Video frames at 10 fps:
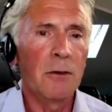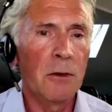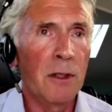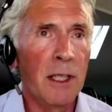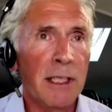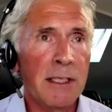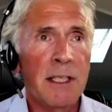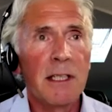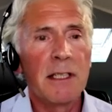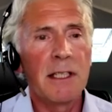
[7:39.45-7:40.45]
all these
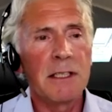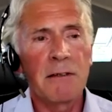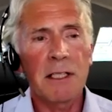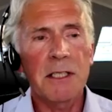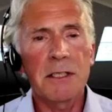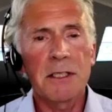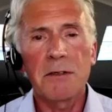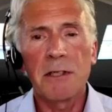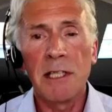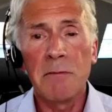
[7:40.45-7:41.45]
interaction
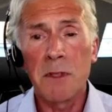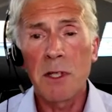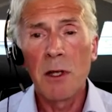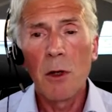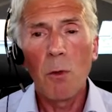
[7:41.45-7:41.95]
streams?